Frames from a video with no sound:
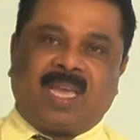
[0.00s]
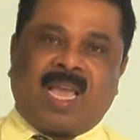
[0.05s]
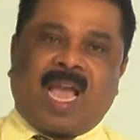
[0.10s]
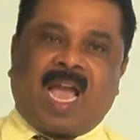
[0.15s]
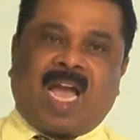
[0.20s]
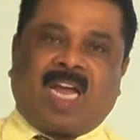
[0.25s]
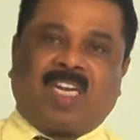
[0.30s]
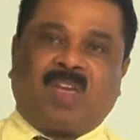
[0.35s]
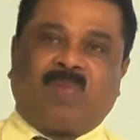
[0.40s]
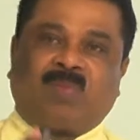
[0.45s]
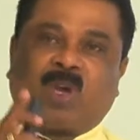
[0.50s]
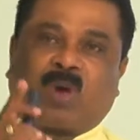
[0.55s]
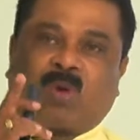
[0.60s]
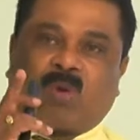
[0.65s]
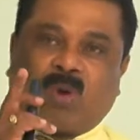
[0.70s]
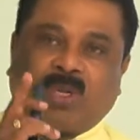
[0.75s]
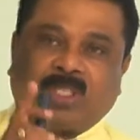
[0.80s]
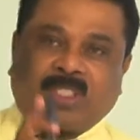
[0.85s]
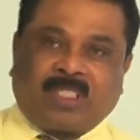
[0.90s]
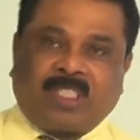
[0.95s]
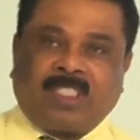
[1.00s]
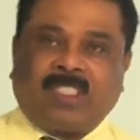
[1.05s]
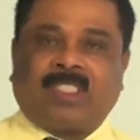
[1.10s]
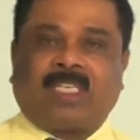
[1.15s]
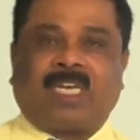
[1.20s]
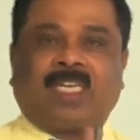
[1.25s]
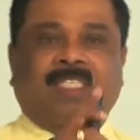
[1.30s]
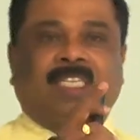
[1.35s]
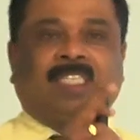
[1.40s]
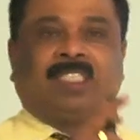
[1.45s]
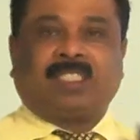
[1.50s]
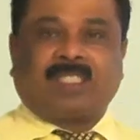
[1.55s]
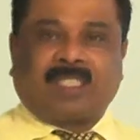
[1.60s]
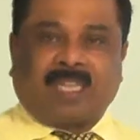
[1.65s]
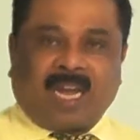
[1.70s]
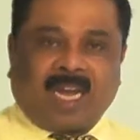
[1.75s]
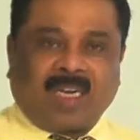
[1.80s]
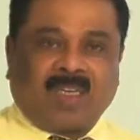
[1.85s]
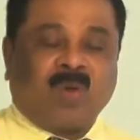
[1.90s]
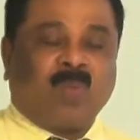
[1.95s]
And if the question suggests
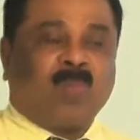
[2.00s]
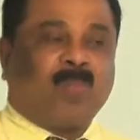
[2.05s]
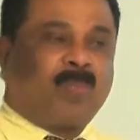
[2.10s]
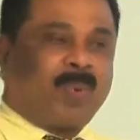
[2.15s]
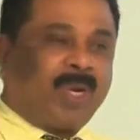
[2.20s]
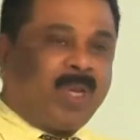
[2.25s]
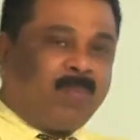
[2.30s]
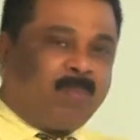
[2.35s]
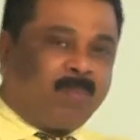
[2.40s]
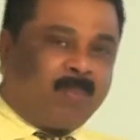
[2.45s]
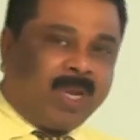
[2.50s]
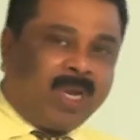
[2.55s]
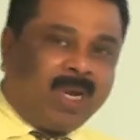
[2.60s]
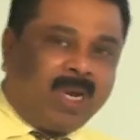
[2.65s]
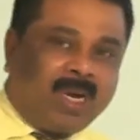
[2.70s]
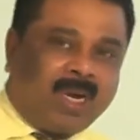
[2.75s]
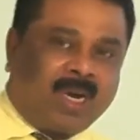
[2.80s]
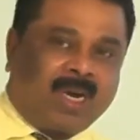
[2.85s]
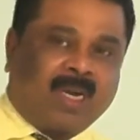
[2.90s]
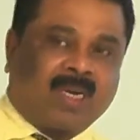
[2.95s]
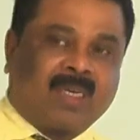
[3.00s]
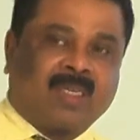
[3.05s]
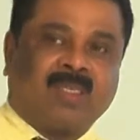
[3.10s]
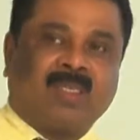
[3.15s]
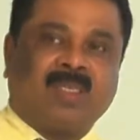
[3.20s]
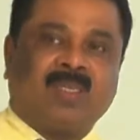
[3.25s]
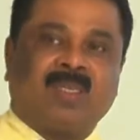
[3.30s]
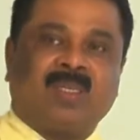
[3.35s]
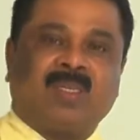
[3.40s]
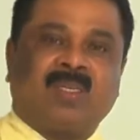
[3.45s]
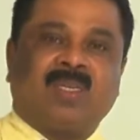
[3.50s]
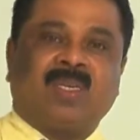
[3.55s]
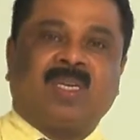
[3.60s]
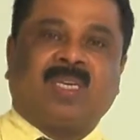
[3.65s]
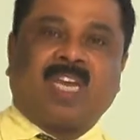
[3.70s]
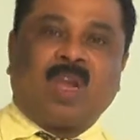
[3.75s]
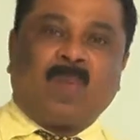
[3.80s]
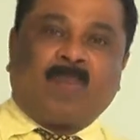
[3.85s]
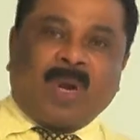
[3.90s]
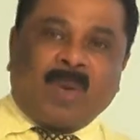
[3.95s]
that prepare,
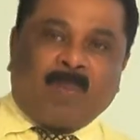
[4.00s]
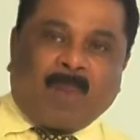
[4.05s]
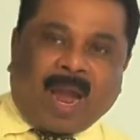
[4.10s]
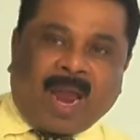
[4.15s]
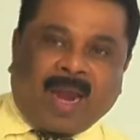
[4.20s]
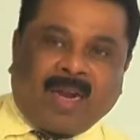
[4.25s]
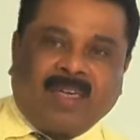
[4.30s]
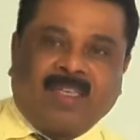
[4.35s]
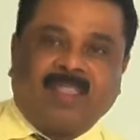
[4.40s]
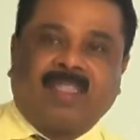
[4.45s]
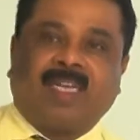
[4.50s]
keep in mind the